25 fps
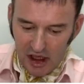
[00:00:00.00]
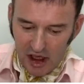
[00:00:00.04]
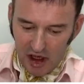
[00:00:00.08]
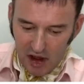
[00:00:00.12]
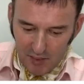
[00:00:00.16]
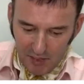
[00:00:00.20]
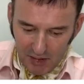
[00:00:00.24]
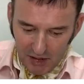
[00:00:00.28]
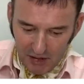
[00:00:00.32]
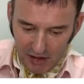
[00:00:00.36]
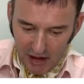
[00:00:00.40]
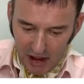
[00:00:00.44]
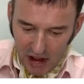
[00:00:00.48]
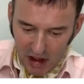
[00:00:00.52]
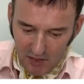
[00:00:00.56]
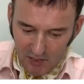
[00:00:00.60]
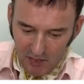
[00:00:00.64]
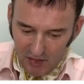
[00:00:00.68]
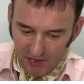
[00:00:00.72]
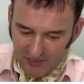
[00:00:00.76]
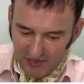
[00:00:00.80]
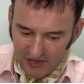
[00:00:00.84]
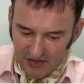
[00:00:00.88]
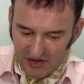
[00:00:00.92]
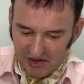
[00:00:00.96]
But the Home
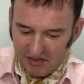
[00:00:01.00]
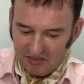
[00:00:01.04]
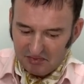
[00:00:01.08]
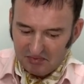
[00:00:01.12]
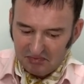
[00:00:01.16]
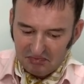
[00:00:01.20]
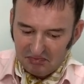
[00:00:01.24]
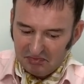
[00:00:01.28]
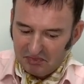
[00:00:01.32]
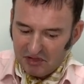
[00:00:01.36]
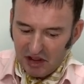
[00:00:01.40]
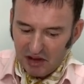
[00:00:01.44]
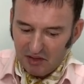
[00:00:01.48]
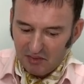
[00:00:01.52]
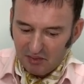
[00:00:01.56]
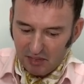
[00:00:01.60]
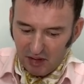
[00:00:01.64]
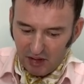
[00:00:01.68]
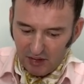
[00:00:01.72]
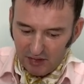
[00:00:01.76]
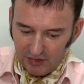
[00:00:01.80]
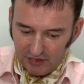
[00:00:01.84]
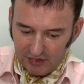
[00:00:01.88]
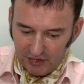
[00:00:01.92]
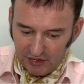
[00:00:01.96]
Office didn't
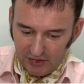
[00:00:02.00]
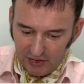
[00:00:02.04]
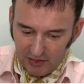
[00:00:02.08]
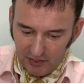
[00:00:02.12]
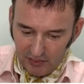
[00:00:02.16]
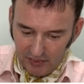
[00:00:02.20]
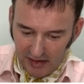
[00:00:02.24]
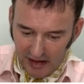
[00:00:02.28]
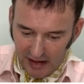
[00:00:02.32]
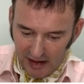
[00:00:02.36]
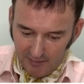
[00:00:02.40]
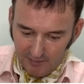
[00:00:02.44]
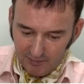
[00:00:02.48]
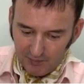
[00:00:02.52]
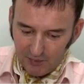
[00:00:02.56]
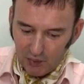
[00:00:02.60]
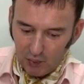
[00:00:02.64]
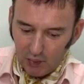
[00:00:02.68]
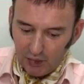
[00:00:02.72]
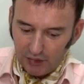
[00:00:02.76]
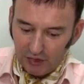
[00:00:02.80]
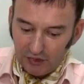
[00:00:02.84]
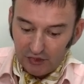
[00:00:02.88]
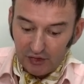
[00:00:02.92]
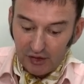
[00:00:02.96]
bother to do that.
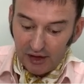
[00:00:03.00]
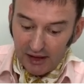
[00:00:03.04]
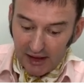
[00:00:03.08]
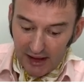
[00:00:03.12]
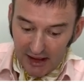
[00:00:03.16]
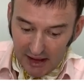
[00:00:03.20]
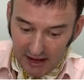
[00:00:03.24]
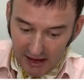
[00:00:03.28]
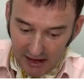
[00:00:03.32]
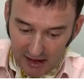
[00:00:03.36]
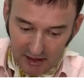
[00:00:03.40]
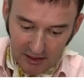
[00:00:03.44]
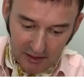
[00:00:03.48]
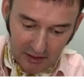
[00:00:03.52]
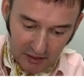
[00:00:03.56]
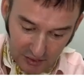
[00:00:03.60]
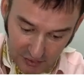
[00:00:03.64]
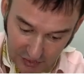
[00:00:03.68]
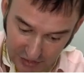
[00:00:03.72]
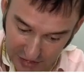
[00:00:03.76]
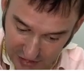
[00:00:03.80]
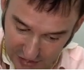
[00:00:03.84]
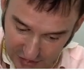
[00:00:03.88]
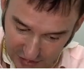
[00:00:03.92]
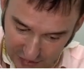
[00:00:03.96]
What is clear,
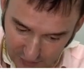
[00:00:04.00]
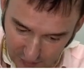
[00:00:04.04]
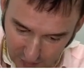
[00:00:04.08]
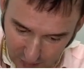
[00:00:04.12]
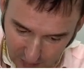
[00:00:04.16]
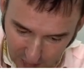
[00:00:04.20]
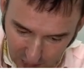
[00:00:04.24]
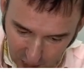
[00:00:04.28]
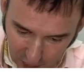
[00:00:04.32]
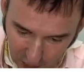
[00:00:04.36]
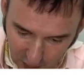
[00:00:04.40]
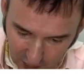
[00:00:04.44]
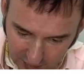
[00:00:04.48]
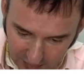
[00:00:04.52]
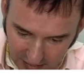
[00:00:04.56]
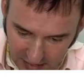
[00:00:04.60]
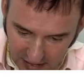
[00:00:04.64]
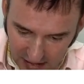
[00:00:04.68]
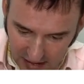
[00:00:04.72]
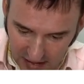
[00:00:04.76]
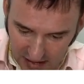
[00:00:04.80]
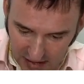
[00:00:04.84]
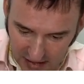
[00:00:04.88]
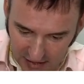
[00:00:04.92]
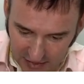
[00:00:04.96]
says the report,
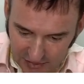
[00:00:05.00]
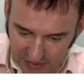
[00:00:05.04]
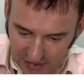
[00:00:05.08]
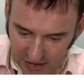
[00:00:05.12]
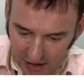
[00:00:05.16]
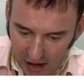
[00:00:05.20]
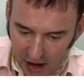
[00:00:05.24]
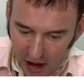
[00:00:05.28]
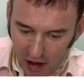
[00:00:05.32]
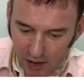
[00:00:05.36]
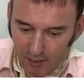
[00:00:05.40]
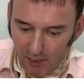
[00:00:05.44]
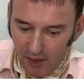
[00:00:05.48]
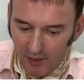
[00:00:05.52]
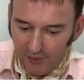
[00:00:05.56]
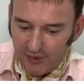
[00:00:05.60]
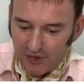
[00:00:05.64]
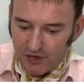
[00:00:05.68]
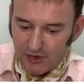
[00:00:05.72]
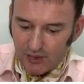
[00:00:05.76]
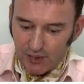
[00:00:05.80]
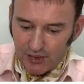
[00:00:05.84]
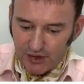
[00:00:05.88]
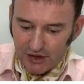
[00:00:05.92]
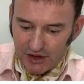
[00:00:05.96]
is that the Home
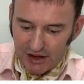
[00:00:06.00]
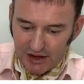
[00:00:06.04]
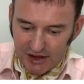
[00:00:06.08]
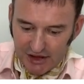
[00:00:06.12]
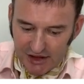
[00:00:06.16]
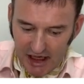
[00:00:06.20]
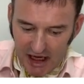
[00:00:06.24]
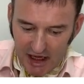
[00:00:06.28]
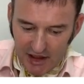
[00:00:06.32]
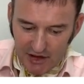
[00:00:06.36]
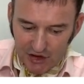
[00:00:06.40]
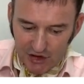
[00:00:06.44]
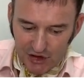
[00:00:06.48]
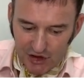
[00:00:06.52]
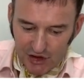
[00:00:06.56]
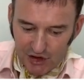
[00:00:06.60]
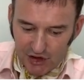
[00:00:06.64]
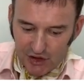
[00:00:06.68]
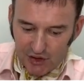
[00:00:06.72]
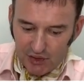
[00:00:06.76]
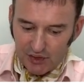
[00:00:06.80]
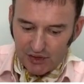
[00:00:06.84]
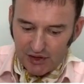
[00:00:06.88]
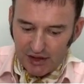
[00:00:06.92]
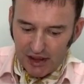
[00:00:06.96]
Office was content to
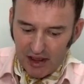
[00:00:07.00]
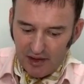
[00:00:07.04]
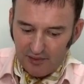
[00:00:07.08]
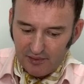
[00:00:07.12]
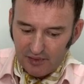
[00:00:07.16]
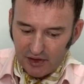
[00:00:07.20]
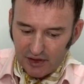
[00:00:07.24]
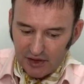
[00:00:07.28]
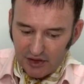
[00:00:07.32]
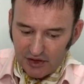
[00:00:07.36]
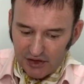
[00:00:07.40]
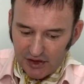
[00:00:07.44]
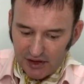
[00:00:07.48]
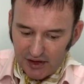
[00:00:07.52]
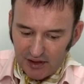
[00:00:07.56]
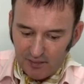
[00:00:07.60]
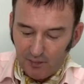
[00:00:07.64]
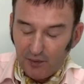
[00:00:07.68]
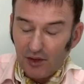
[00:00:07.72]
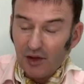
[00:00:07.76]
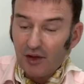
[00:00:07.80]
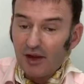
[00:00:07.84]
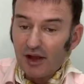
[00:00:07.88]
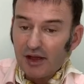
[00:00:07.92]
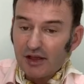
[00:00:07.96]
use the evidence
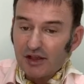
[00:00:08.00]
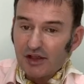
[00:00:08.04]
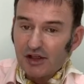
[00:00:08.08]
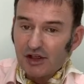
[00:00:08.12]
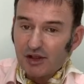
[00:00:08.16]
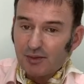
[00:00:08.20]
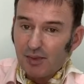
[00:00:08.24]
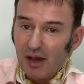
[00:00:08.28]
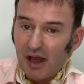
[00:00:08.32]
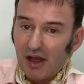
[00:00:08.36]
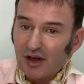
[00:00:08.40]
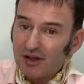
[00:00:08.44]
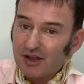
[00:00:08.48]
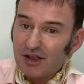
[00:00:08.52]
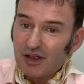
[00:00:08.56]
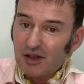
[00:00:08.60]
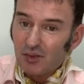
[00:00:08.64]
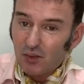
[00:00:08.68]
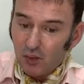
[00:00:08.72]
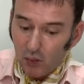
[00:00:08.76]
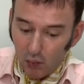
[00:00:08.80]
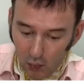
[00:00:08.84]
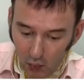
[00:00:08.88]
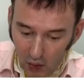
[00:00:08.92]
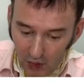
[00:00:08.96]
that they suspected
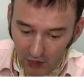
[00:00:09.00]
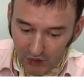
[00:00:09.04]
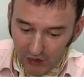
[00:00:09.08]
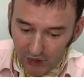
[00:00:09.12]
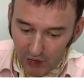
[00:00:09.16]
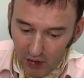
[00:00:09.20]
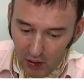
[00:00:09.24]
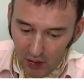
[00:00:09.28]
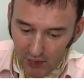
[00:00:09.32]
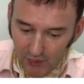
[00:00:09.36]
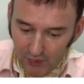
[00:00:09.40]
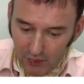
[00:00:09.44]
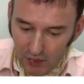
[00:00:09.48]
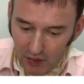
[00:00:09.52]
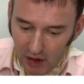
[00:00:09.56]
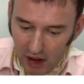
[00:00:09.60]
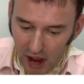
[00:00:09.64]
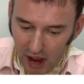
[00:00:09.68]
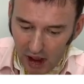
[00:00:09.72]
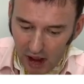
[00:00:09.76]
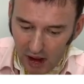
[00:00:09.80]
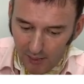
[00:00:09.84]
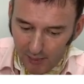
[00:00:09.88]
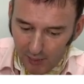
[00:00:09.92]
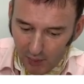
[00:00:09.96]
was not
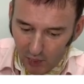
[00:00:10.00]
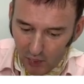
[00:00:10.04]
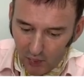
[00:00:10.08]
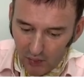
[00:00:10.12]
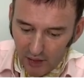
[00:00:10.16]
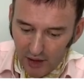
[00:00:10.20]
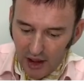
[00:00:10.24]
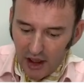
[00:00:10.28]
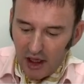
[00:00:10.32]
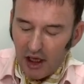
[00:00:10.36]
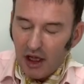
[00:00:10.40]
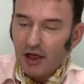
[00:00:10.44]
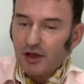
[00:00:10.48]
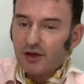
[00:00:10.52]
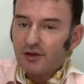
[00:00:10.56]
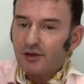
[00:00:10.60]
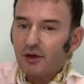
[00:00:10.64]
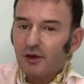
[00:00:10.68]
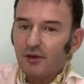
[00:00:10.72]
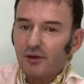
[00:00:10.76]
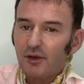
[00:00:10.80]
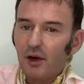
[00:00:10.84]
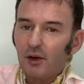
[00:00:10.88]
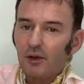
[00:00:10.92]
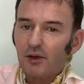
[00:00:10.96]
reliable to
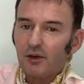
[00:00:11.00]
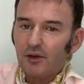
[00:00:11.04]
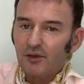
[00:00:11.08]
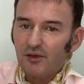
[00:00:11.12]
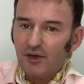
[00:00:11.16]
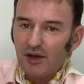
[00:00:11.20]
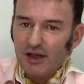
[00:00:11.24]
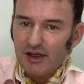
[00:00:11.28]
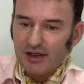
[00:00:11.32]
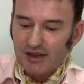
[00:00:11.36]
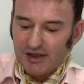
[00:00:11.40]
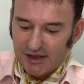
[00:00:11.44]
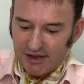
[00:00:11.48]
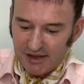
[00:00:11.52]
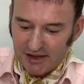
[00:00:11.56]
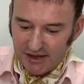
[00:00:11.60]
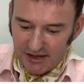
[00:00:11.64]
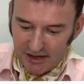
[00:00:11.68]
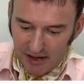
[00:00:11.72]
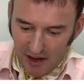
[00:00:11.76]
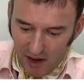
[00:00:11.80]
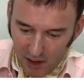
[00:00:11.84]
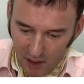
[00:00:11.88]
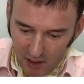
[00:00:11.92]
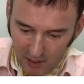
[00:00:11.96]
revoke the
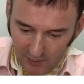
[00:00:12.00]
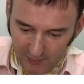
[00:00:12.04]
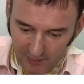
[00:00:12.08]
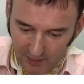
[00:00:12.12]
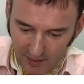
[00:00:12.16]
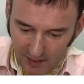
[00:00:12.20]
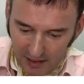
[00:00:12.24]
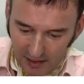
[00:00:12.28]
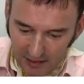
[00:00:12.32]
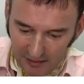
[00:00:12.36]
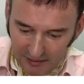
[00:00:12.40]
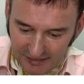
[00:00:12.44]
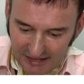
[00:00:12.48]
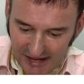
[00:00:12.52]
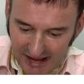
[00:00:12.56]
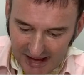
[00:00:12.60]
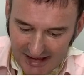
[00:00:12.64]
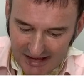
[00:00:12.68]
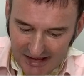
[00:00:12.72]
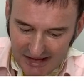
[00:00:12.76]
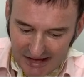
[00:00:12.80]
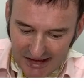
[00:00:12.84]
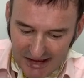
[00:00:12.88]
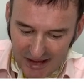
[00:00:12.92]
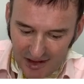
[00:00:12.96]
visas of
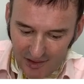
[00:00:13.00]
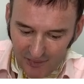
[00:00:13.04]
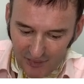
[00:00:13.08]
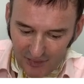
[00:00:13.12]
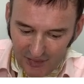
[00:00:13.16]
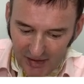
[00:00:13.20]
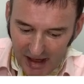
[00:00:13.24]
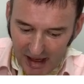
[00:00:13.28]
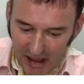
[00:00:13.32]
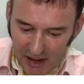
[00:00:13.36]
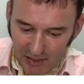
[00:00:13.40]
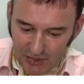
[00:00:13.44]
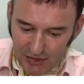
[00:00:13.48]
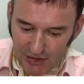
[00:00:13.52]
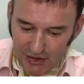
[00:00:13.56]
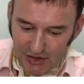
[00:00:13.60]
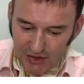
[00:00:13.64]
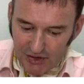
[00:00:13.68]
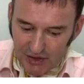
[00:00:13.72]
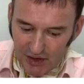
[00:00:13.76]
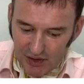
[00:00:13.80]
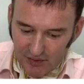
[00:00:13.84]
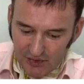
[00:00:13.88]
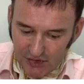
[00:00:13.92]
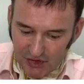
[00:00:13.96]
tens of thousands
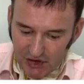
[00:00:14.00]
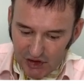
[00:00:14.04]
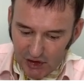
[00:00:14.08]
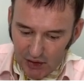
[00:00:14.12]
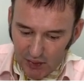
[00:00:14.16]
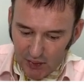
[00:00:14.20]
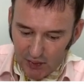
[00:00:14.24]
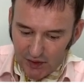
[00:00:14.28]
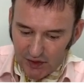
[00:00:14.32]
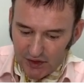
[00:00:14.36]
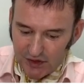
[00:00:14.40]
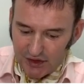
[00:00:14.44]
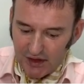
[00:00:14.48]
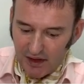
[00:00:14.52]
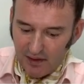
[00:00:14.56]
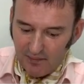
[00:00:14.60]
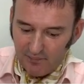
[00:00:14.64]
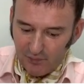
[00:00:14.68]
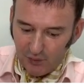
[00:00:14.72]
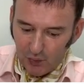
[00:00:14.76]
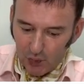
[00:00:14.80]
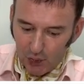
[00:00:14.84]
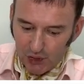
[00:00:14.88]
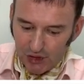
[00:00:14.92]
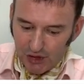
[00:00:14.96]
of students and
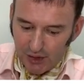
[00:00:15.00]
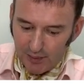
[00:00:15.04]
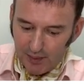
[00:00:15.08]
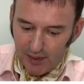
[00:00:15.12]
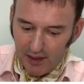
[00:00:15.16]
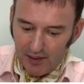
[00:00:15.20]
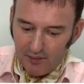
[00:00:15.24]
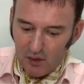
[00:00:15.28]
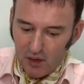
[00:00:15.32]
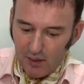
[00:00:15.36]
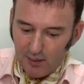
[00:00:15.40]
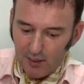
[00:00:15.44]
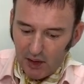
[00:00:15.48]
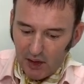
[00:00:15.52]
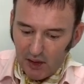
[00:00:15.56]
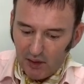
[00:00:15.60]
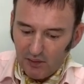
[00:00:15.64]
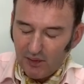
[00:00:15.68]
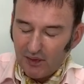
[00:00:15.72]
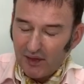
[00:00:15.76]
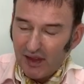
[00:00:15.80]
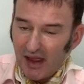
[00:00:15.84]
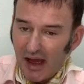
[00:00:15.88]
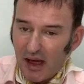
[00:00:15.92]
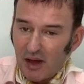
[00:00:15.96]
forcibly removed
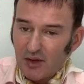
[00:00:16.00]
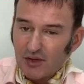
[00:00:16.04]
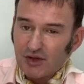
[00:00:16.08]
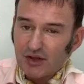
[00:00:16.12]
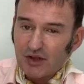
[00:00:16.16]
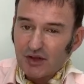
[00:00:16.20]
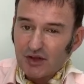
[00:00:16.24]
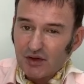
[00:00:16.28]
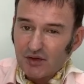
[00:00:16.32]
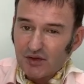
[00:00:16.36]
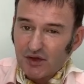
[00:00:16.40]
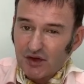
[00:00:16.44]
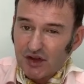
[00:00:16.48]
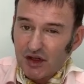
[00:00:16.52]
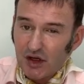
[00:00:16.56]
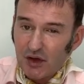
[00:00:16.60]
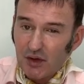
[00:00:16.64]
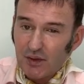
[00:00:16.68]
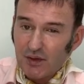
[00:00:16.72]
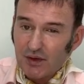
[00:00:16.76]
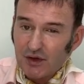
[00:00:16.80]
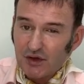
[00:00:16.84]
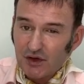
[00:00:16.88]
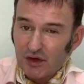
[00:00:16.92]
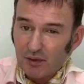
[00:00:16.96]
thousands of
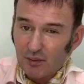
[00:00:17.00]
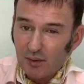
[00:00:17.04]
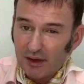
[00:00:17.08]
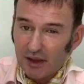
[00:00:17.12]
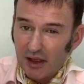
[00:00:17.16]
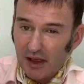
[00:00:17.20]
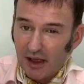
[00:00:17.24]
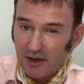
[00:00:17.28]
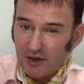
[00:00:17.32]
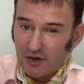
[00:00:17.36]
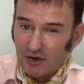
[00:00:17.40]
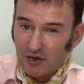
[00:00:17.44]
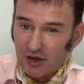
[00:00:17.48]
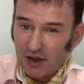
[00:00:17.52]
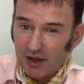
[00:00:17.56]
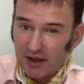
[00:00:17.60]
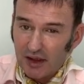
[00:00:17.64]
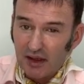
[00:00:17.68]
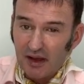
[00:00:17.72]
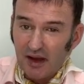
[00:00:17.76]
students from the country.